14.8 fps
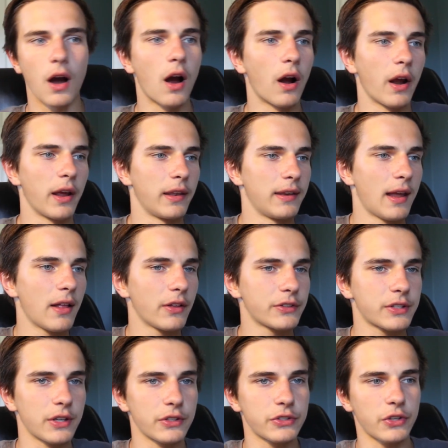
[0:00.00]
Alright, now
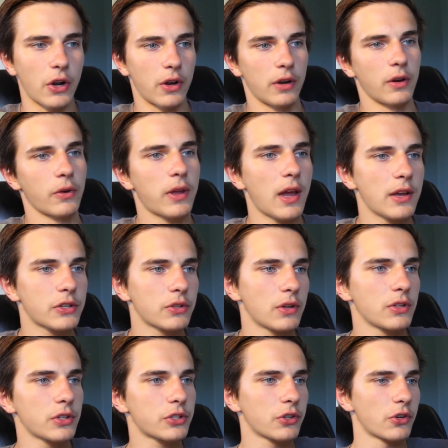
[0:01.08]
let's get started, okay? So I
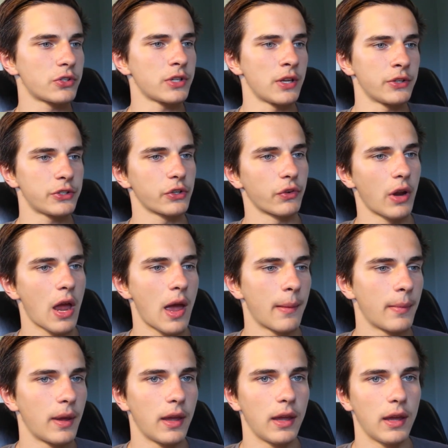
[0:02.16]
just searched
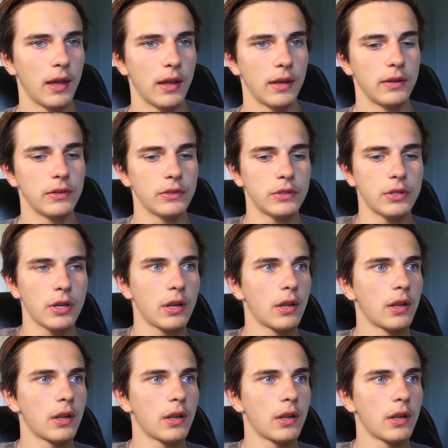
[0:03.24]
Instagram and...